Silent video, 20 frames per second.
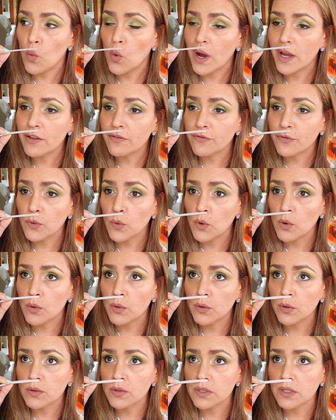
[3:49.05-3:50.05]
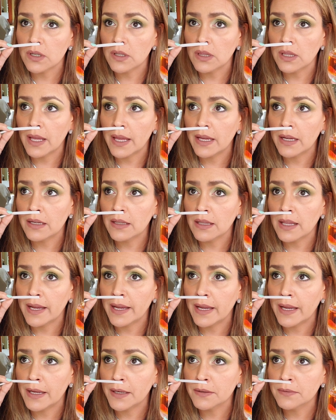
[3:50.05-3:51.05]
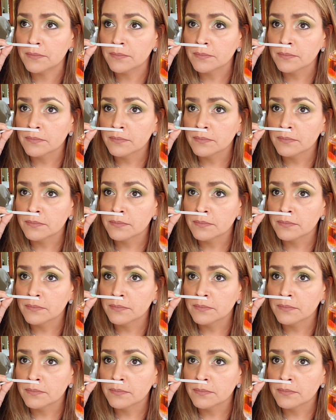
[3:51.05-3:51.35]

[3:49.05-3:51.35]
white florals, ylang-ylang,